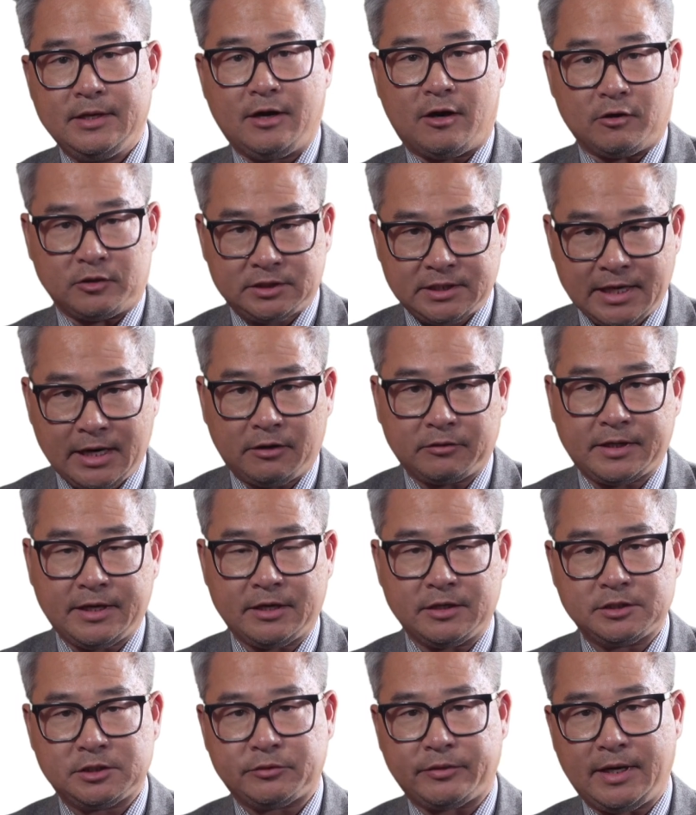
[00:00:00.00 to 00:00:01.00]
our
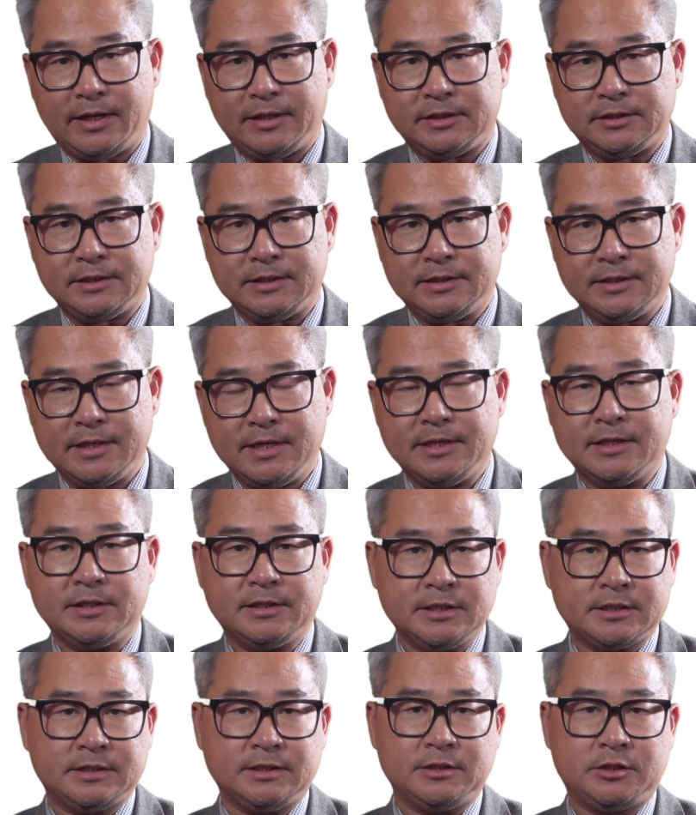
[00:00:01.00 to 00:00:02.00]
childcare strategy, in
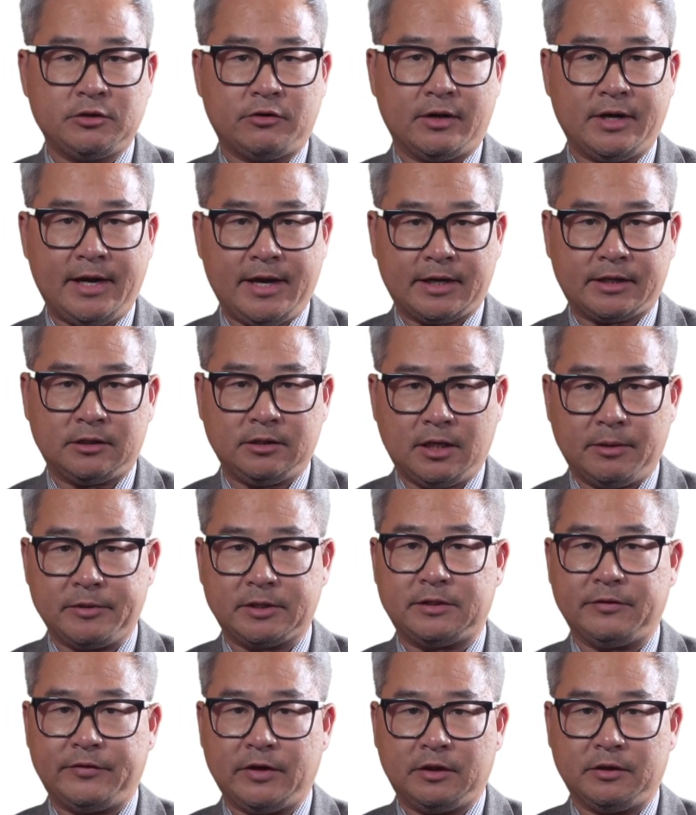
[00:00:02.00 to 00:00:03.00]
addition to our economic
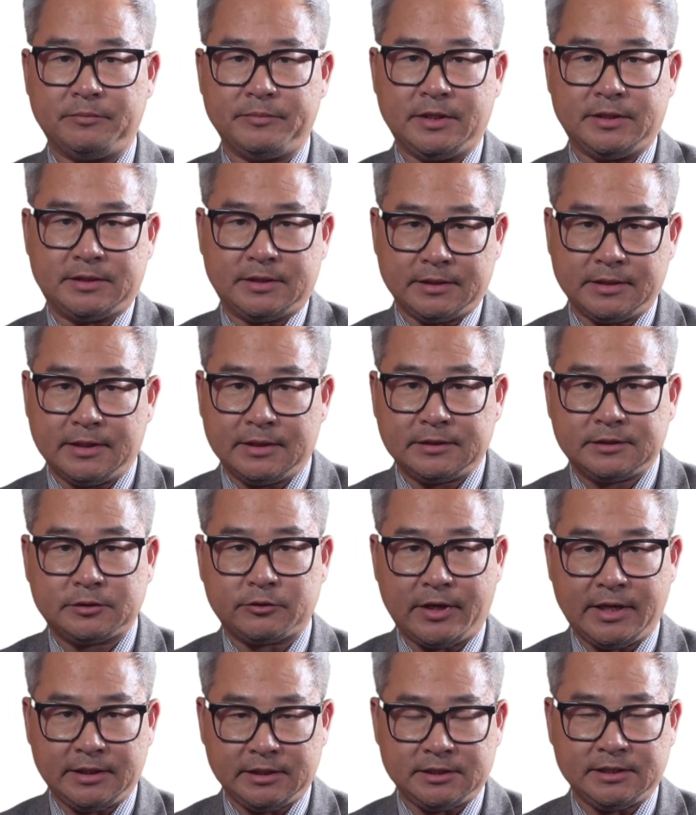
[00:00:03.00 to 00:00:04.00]
development
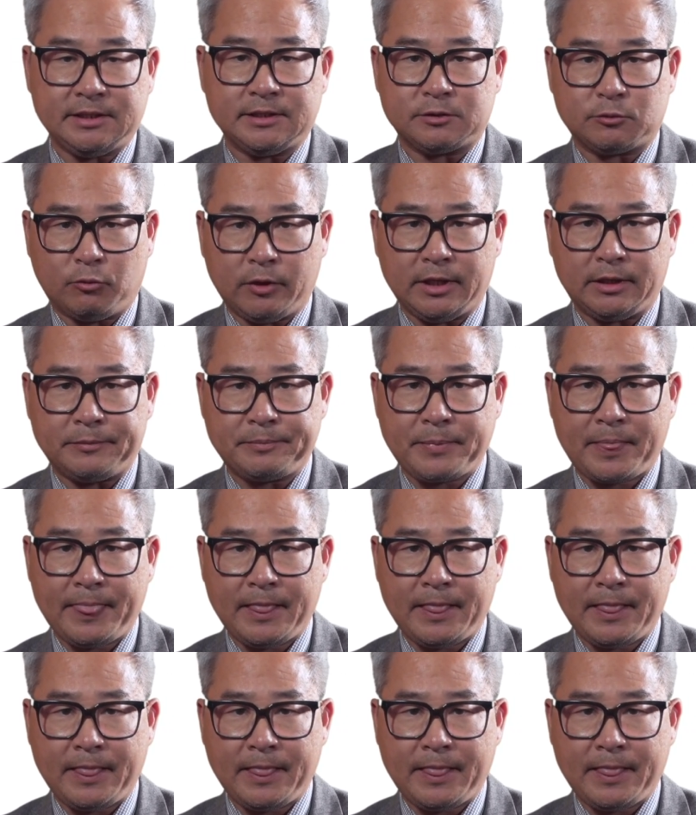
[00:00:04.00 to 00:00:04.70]
strategy as well.